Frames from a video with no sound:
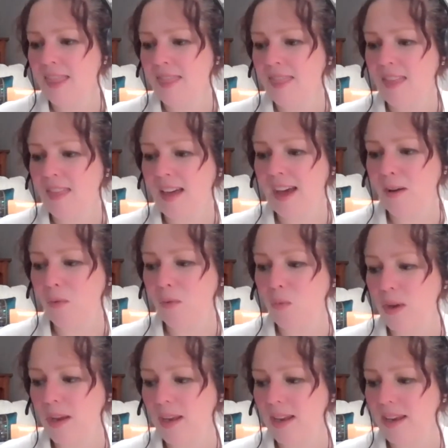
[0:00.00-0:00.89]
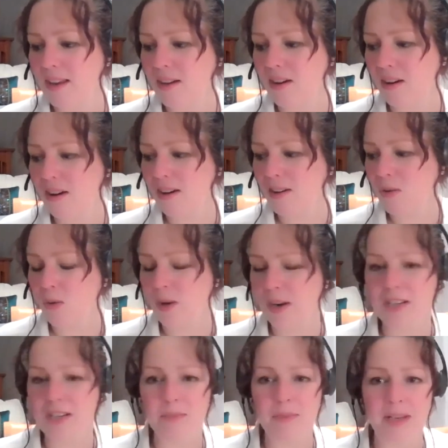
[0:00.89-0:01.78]
that we are
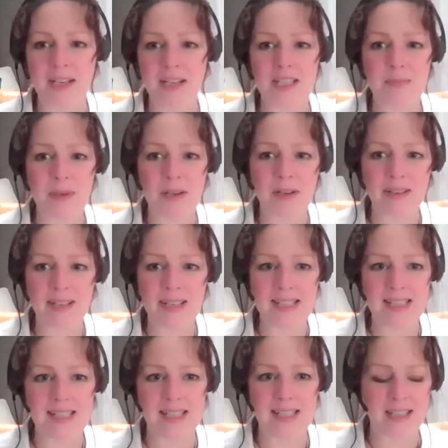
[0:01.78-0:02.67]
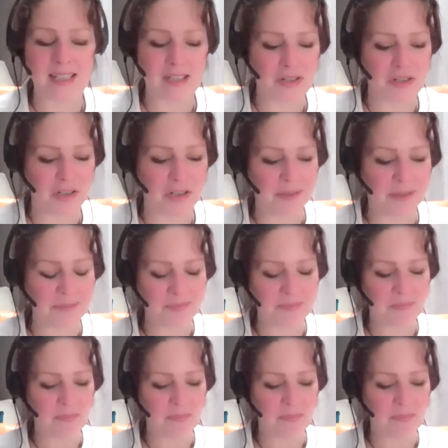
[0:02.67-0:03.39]
going to be experiencing this year.